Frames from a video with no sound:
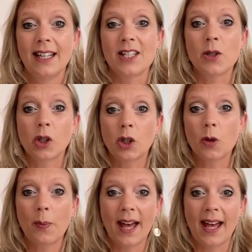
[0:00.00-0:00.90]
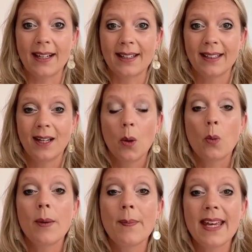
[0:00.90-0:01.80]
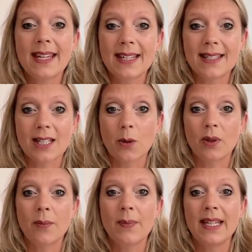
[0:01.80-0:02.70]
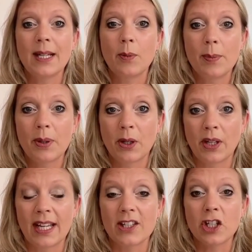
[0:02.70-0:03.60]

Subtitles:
It's not good or bad. We make it so with the meaning we put on it.